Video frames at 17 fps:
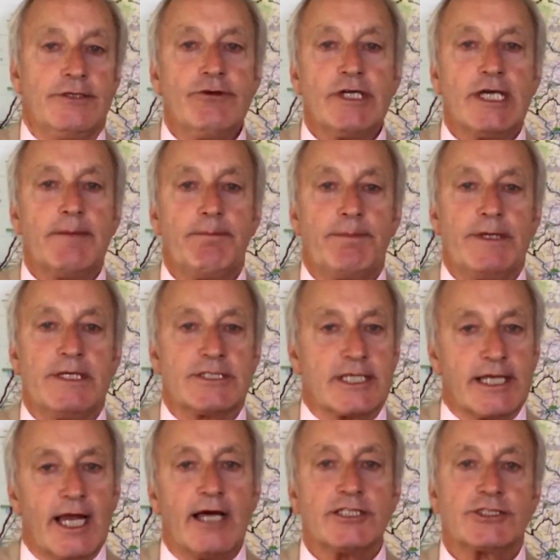U KIP
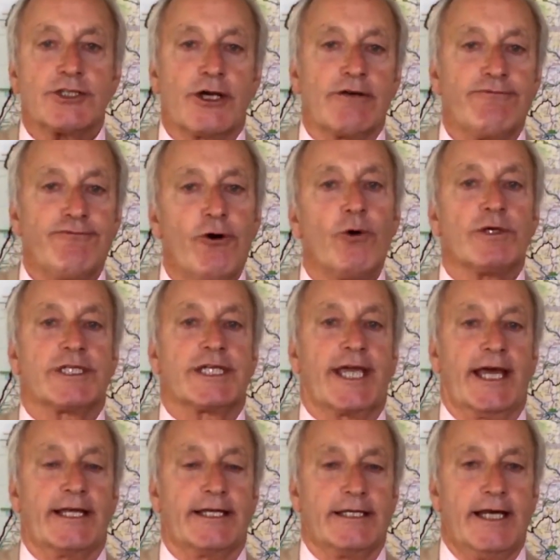is at last going forward
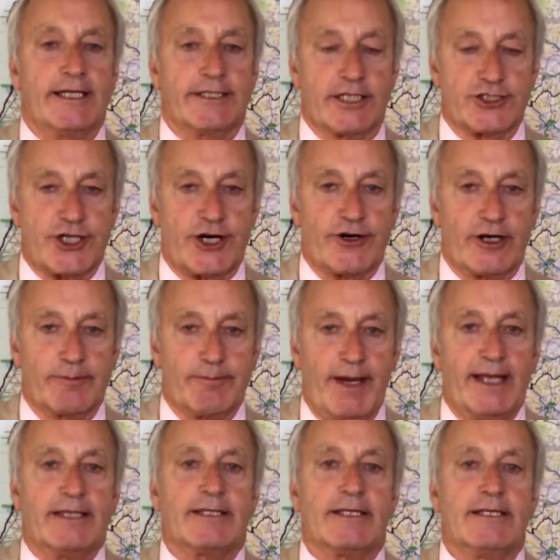again under
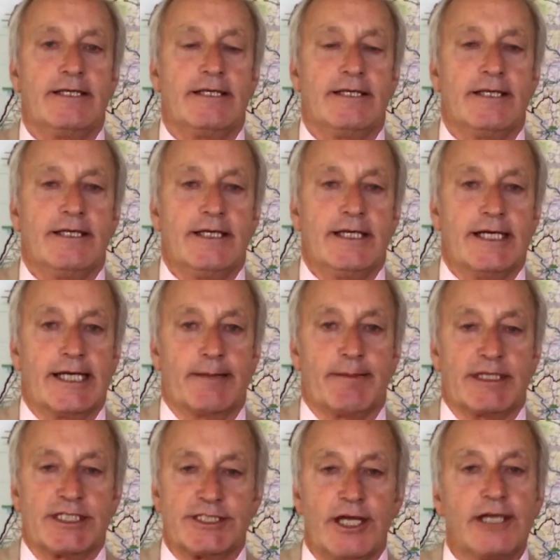Gerard Batten,
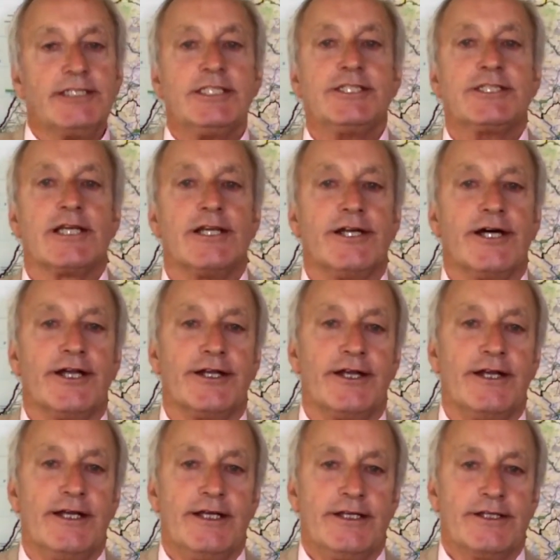and I'm excited to
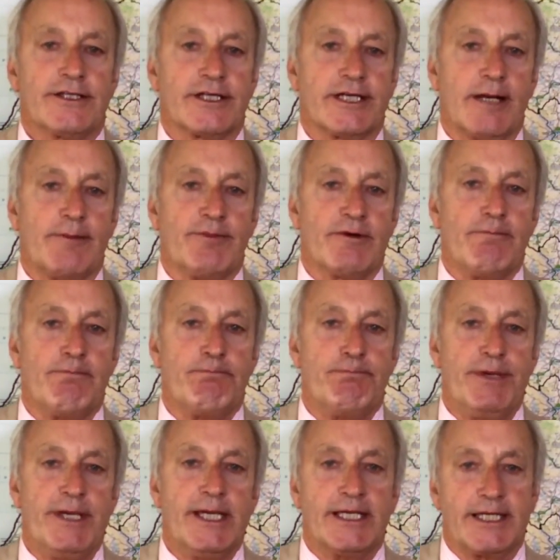learn that a number
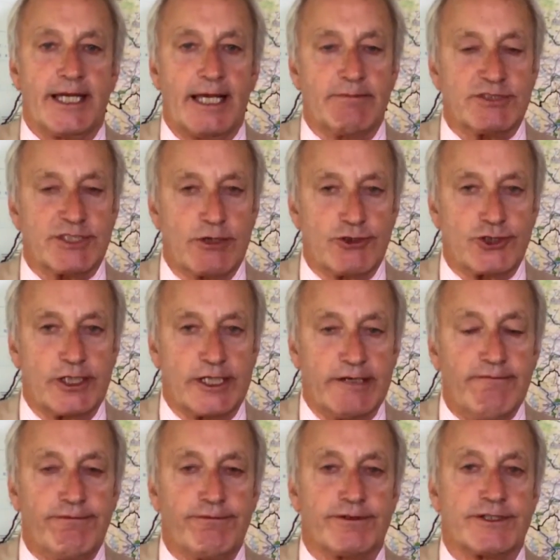of big-name social
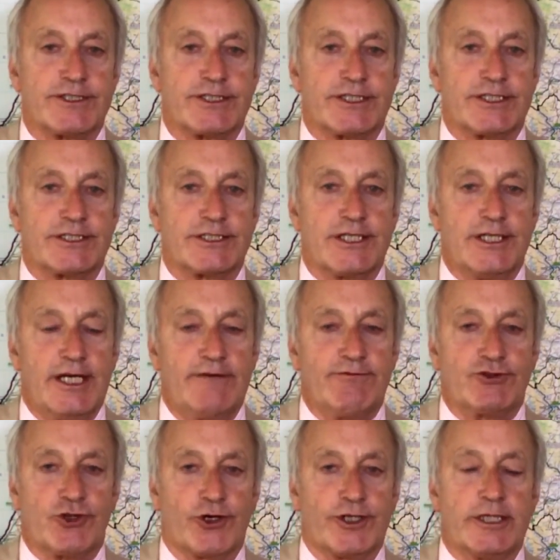influencers
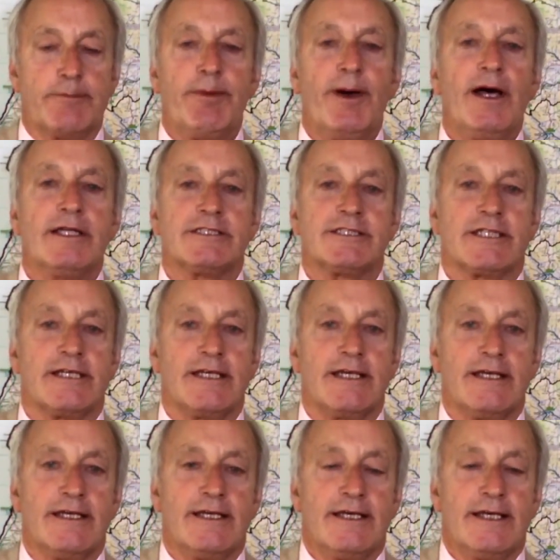have joined the party.